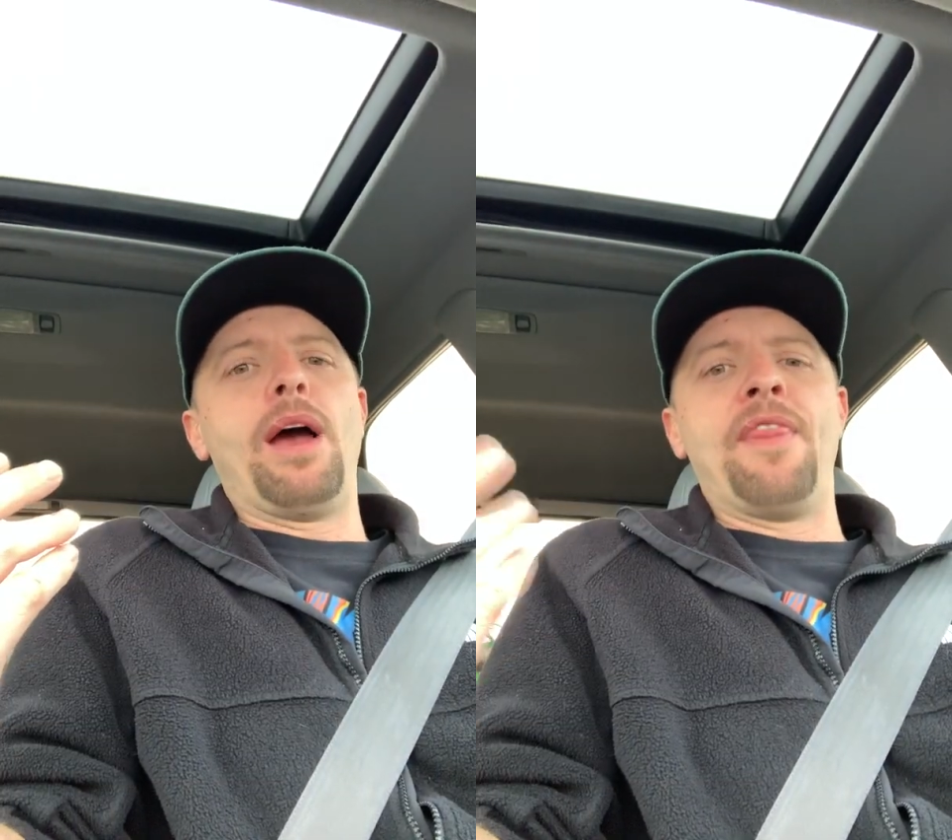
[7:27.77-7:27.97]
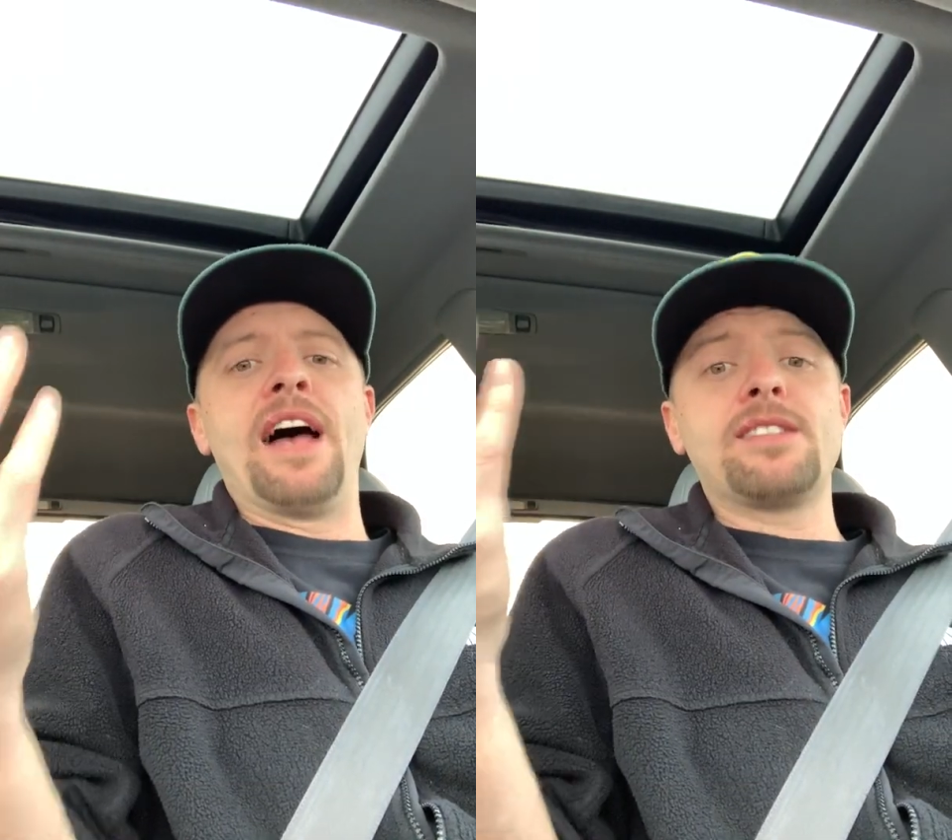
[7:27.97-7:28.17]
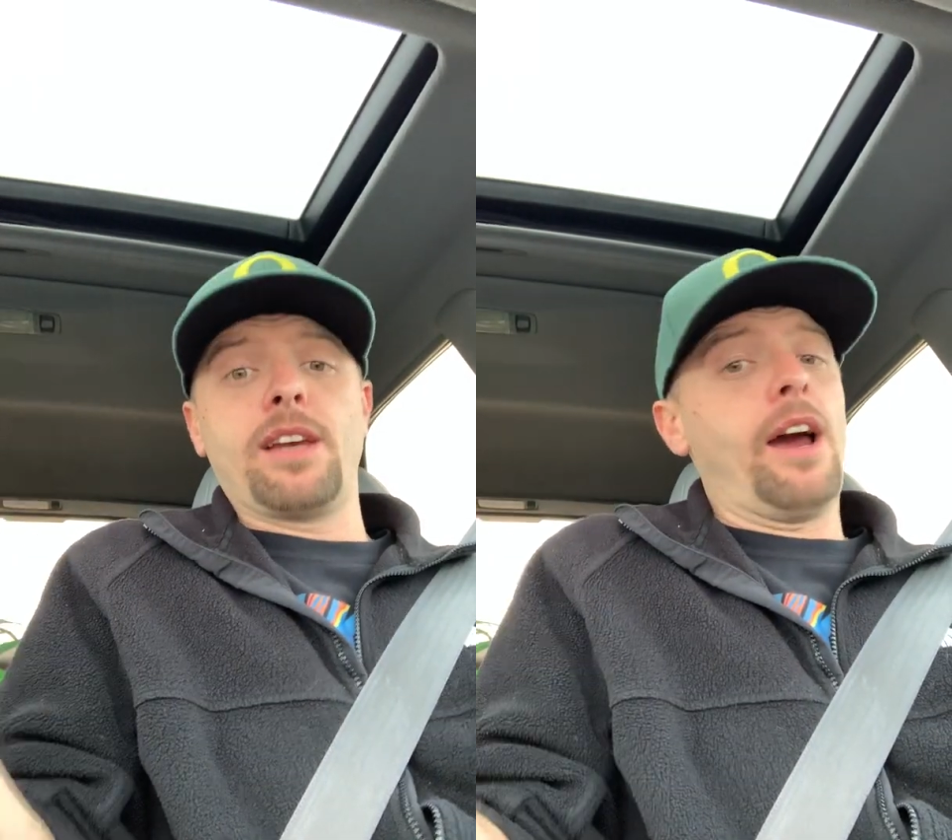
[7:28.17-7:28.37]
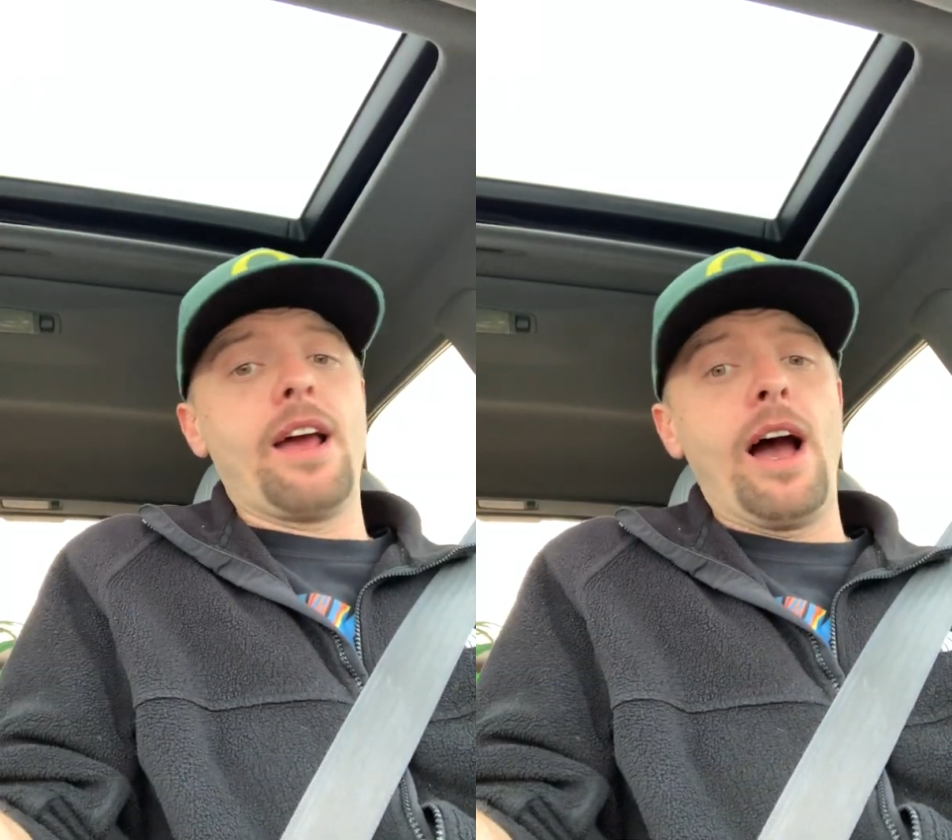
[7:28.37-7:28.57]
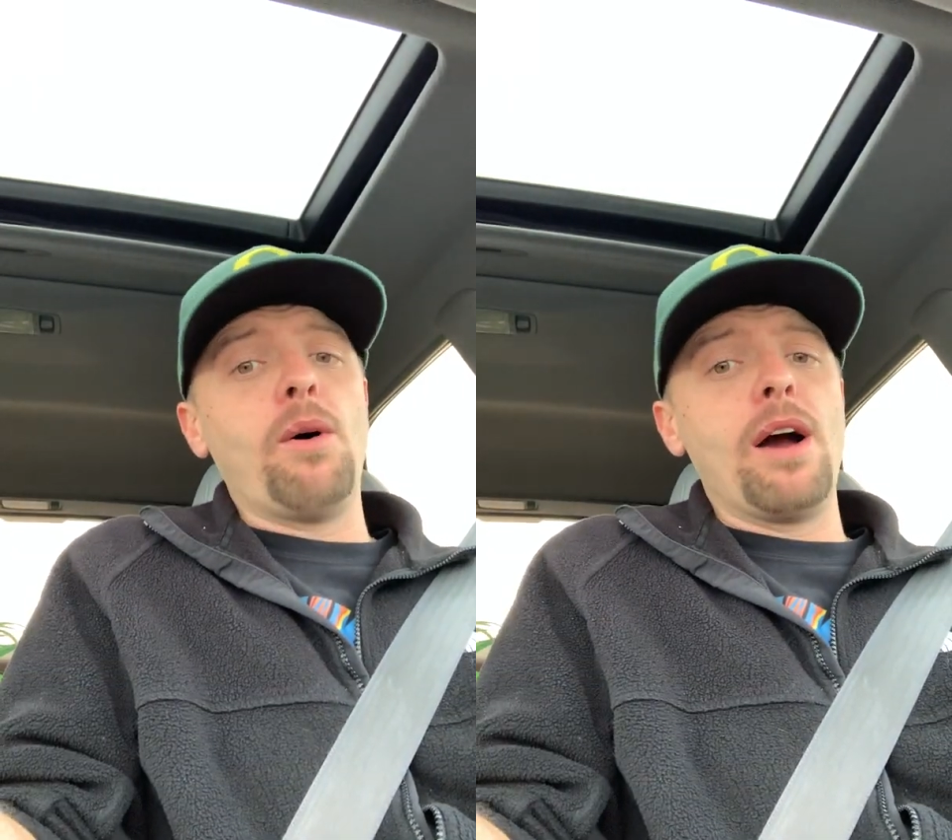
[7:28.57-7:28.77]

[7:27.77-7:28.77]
And that's kind of how